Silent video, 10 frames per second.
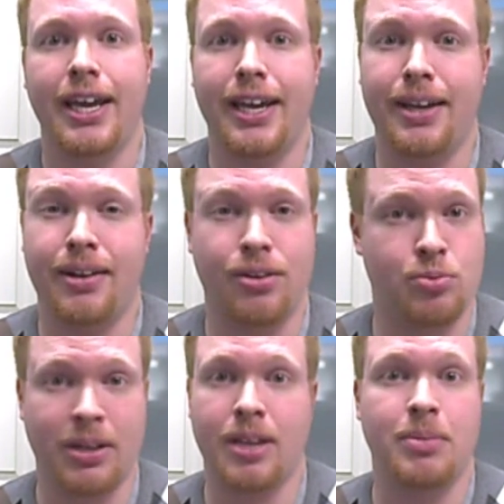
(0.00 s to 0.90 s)
And
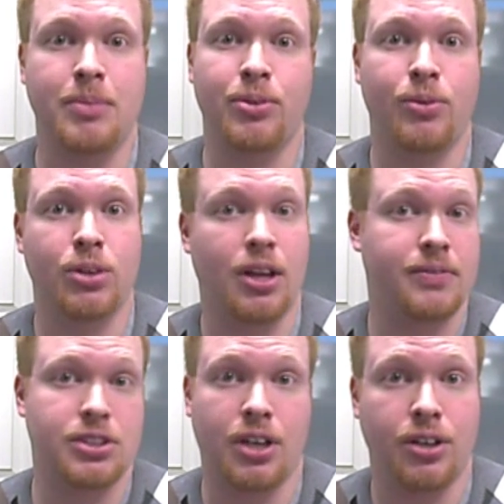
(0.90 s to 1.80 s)
there's plenty of people that would
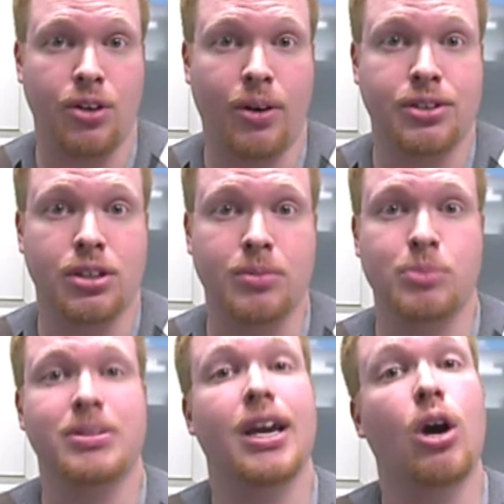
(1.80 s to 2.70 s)
love to sell you on
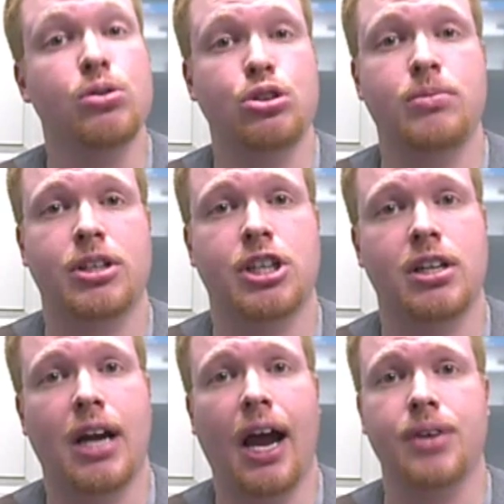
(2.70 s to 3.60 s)
terms, but they owe too much
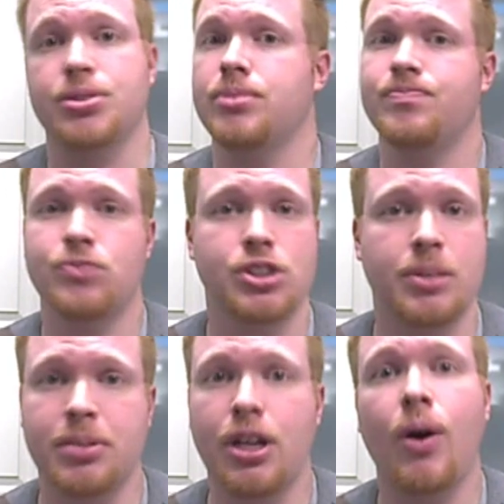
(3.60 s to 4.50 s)
on their house.
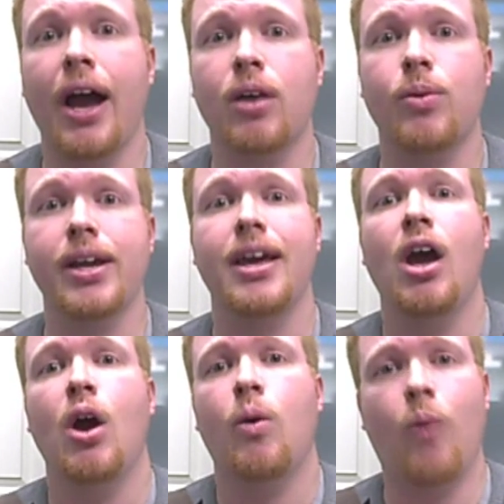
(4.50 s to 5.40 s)
Simply no equity.
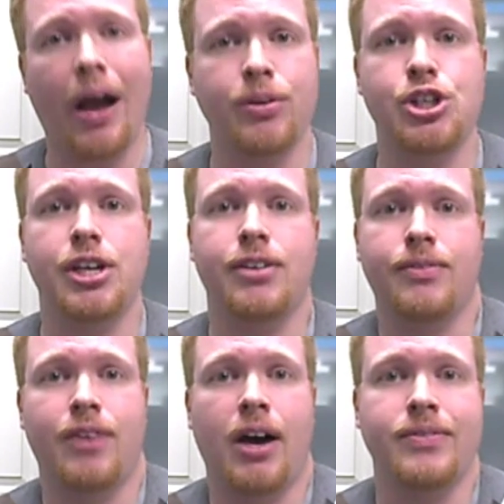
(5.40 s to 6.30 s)
Why would you get
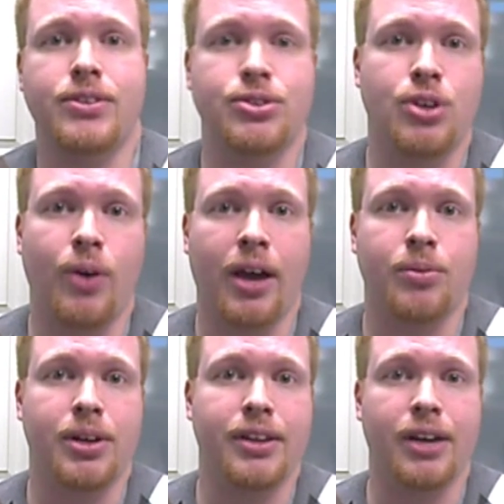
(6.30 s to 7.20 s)
involved if there's no
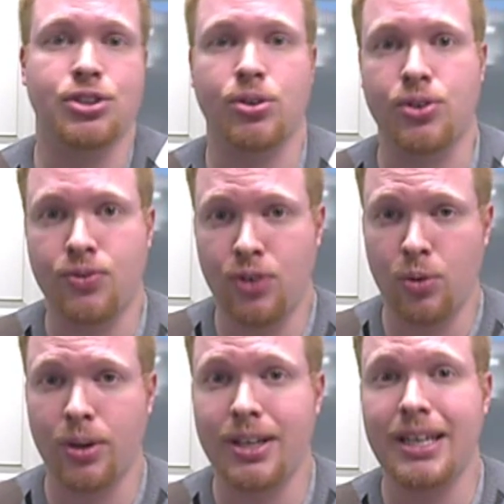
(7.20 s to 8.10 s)
equity there? So there's
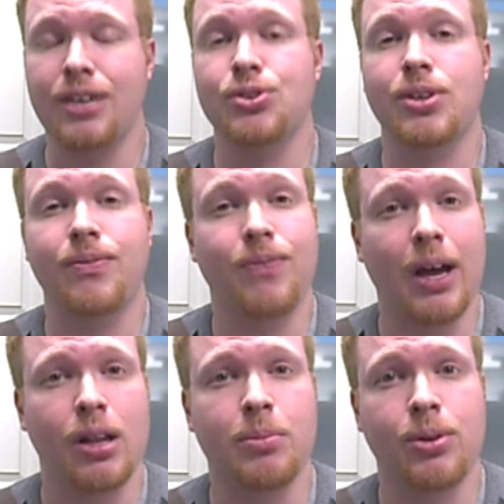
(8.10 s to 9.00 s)
fewer deals
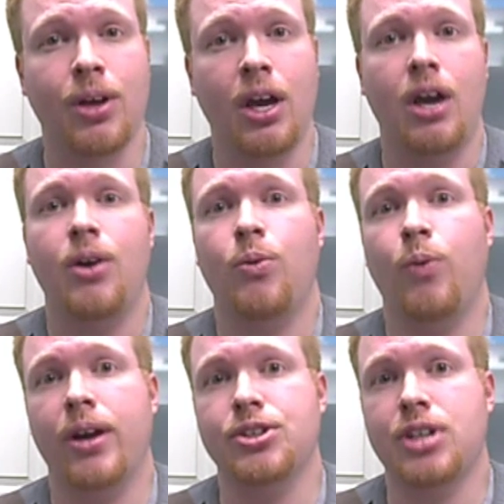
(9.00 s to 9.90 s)
available
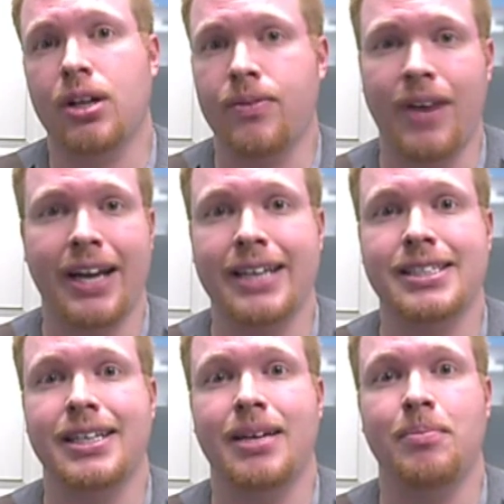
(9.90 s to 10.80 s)
where seller
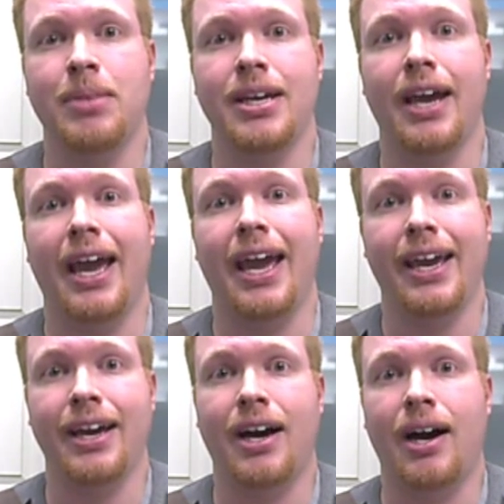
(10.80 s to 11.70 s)
financing can be
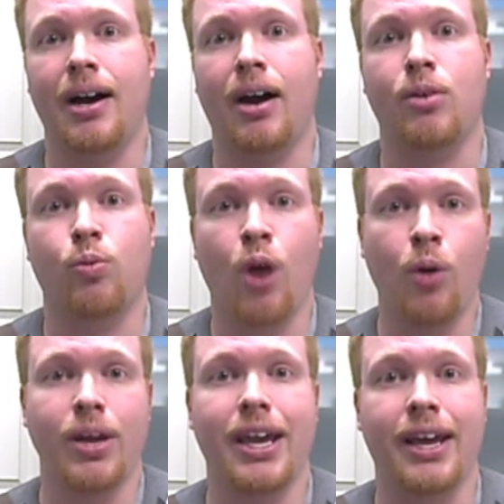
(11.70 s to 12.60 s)
a
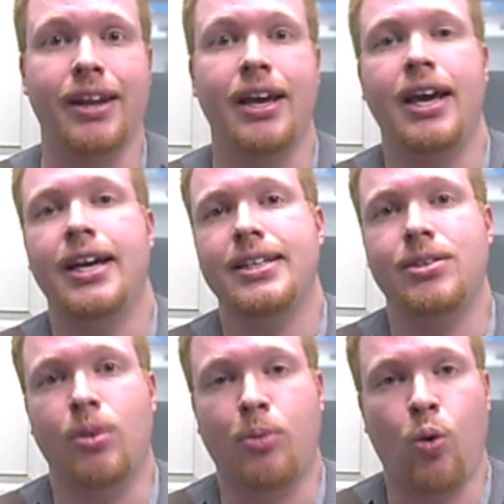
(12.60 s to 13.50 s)
road in
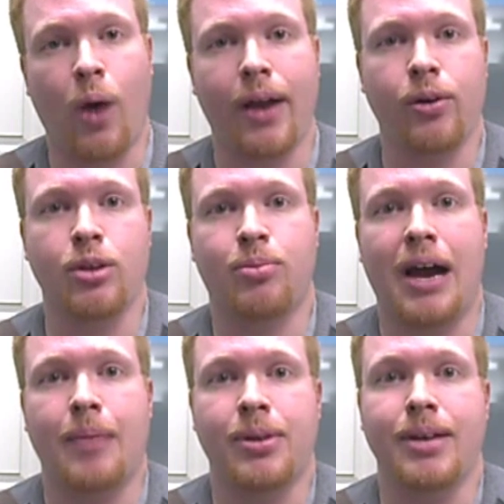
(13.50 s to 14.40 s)
to acquiring the
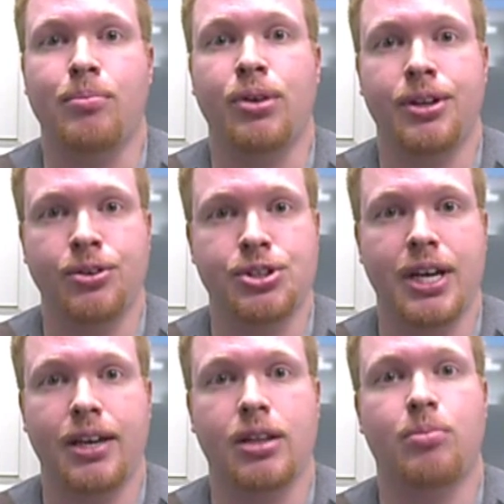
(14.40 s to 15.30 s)
property and putting your
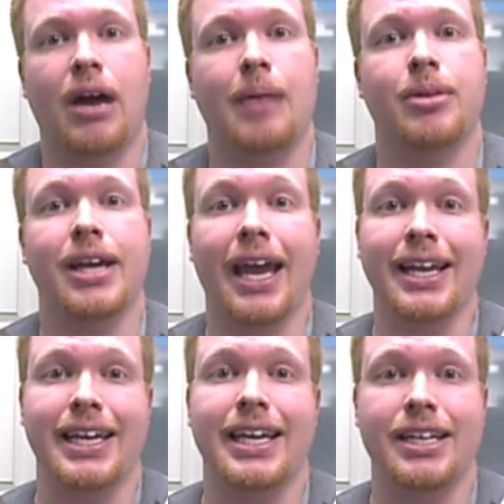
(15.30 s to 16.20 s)
stake in the property
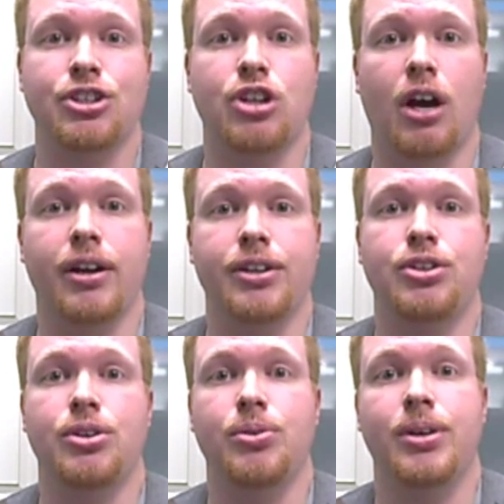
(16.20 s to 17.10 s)
and getting
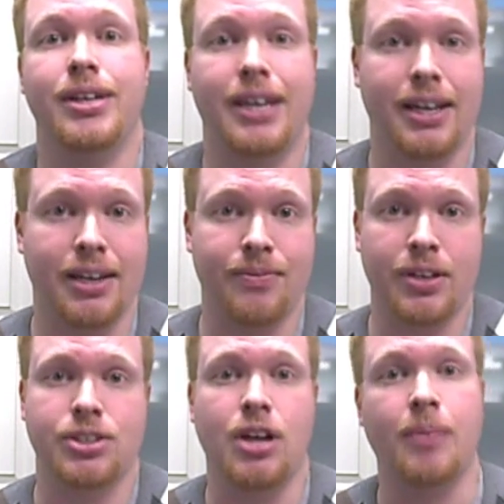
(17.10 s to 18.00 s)
started to getting
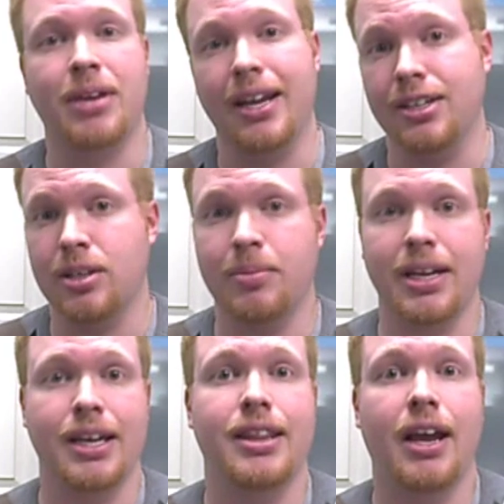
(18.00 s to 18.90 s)
it fixed up, getting
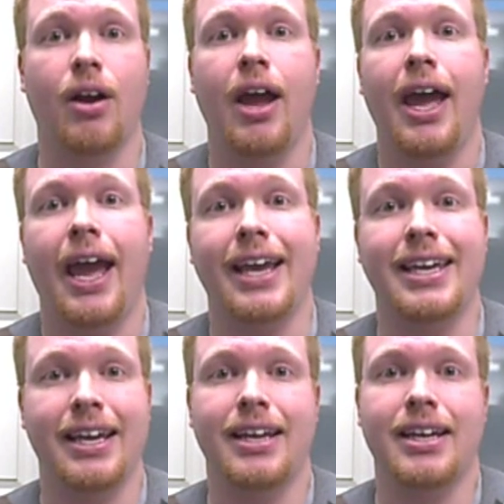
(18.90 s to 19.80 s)
somebody in there
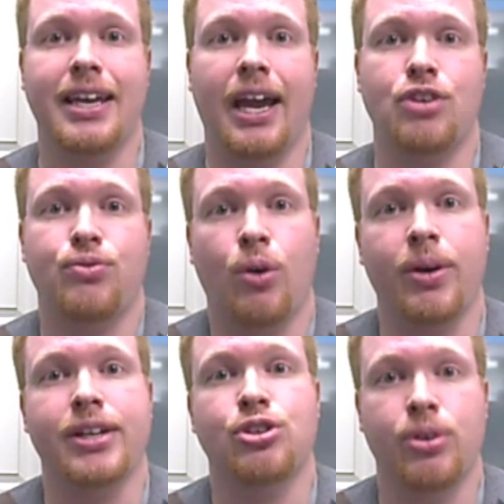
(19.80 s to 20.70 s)
and getting it cash
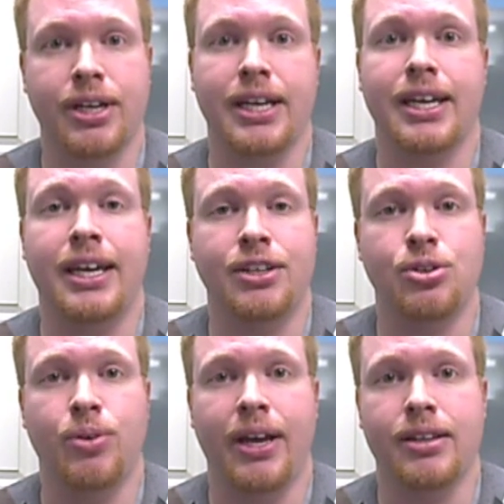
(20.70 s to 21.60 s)
flowing and turning it
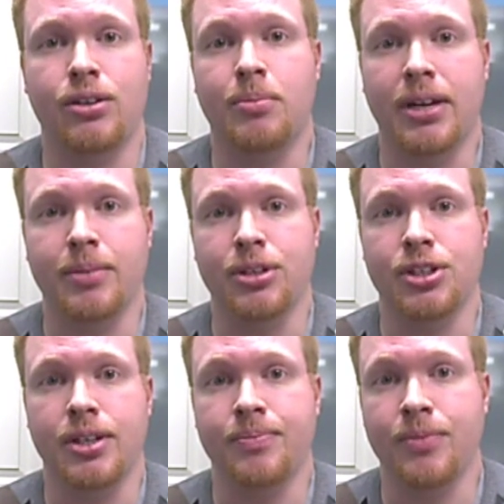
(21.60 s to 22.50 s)
into a little money
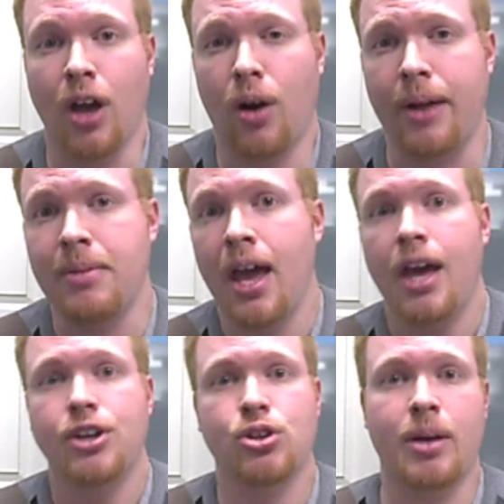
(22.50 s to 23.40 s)
machine. All right,
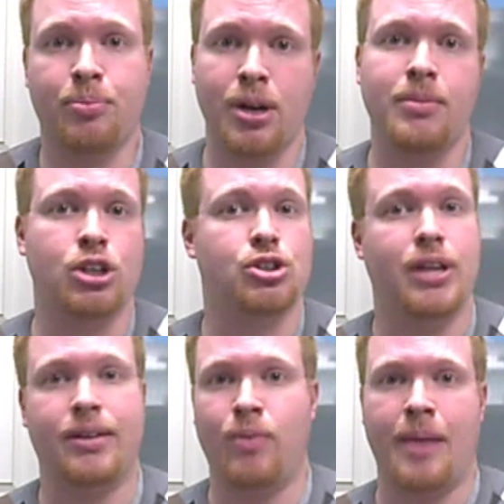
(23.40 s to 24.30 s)
so that
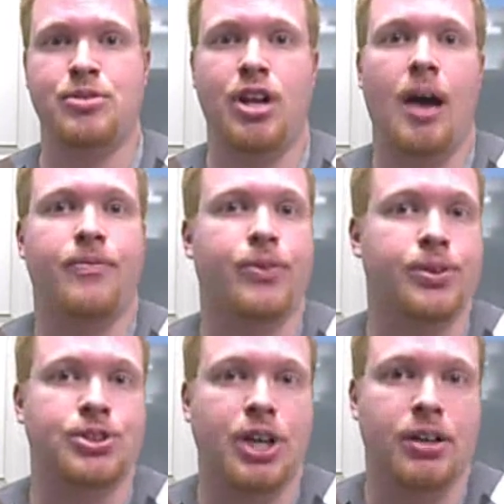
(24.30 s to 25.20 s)
wraps it up
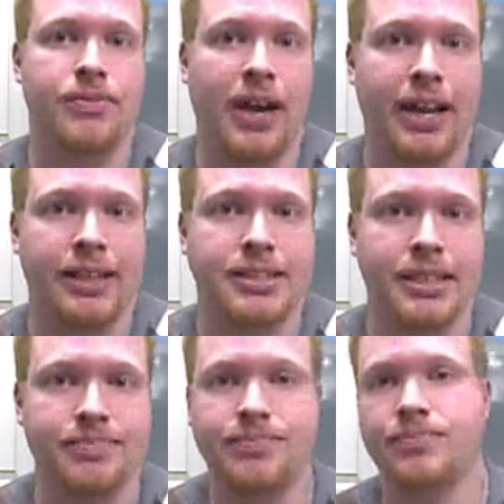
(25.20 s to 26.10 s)
for seller
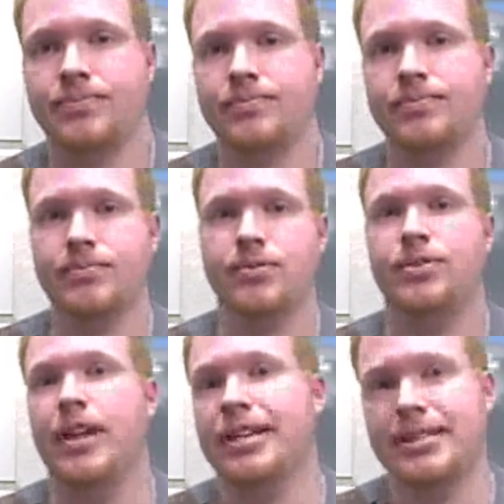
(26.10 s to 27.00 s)
financing.
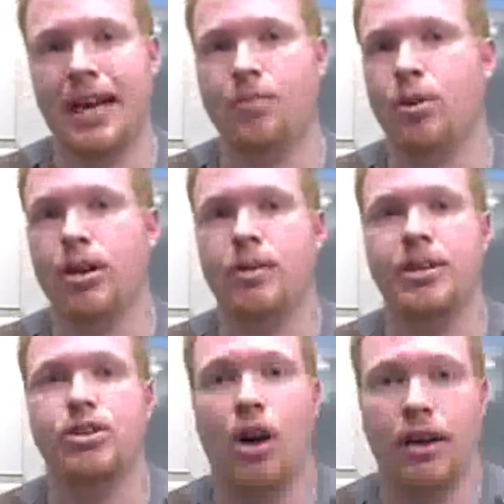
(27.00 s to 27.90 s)
Next time we're going
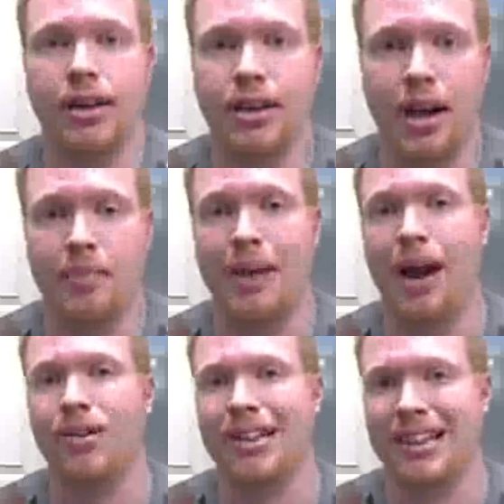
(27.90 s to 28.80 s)
to be talking
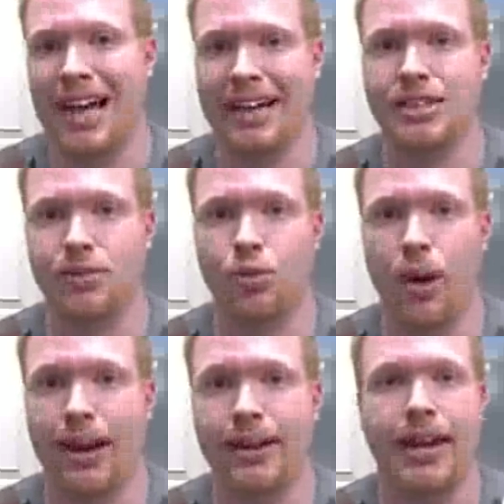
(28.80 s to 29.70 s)
about lines of
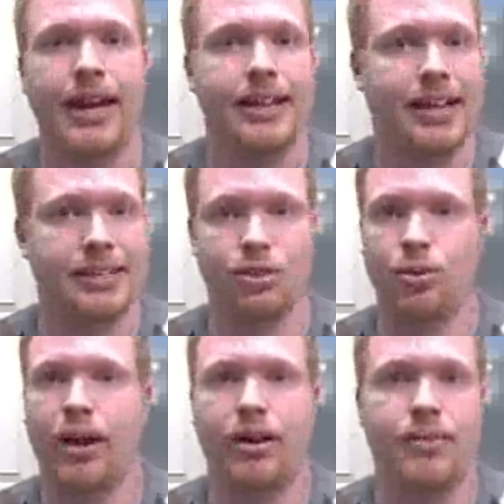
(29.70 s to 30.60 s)
credit. Lines
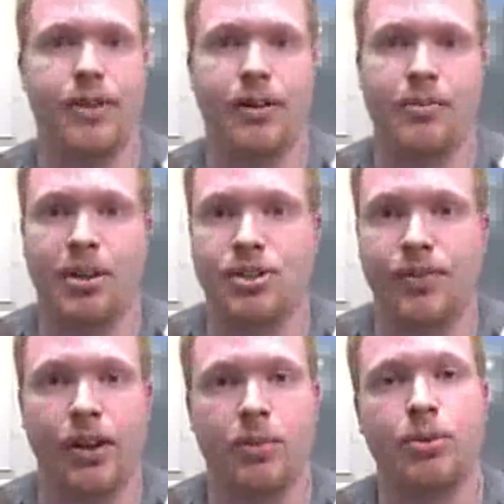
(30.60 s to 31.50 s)
of credit are very
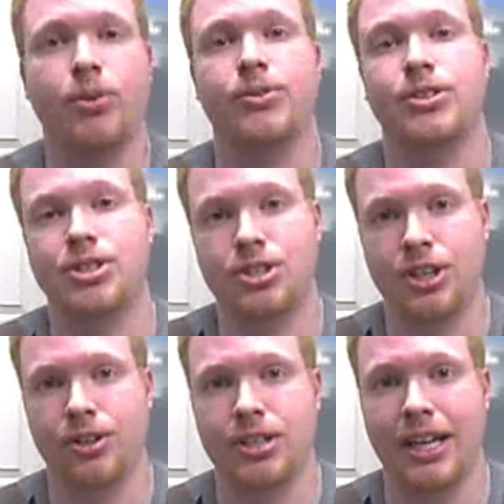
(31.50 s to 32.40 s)
much available
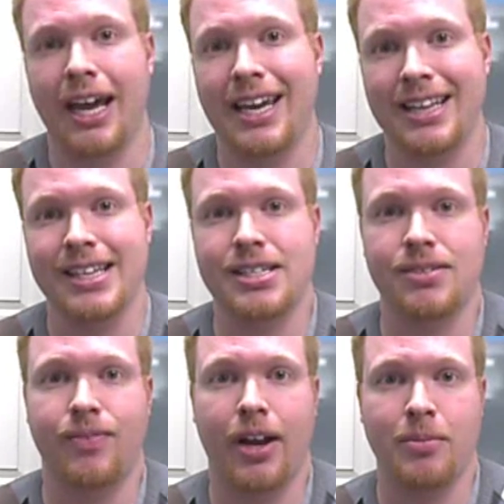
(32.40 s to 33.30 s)
still today in
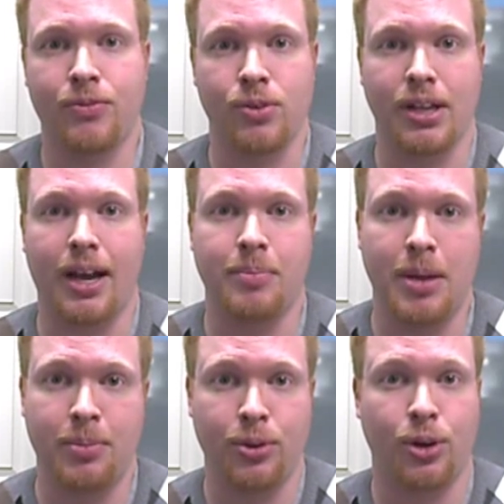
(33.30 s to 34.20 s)
this environment for a lot of
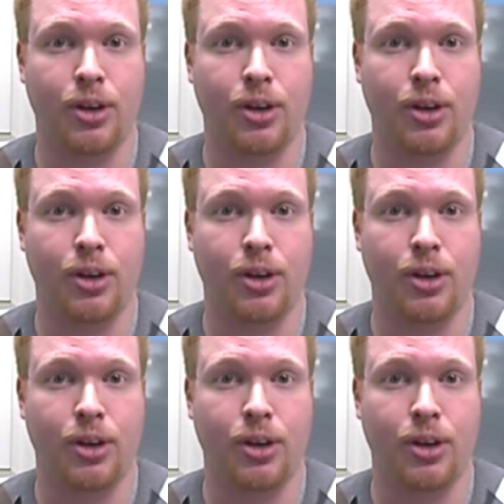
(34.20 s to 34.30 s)
people.